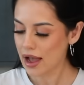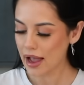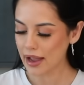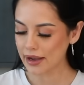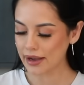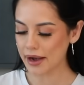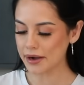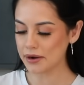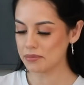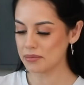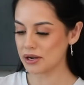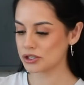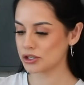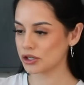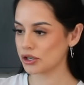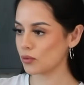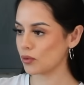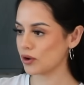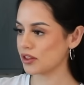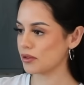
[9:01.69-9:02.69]
I kind of
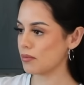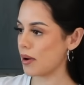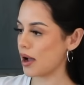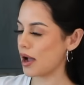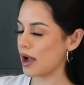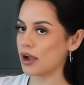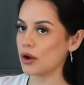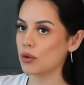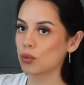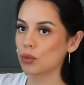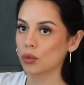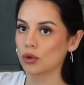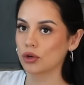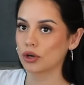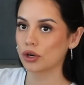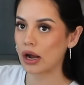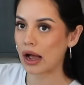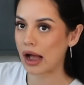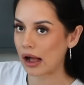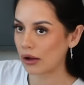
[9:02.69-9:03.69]
measured with my
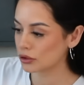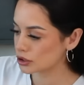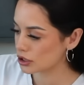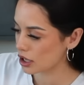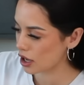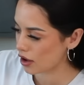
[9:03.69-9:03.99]
ruler how tall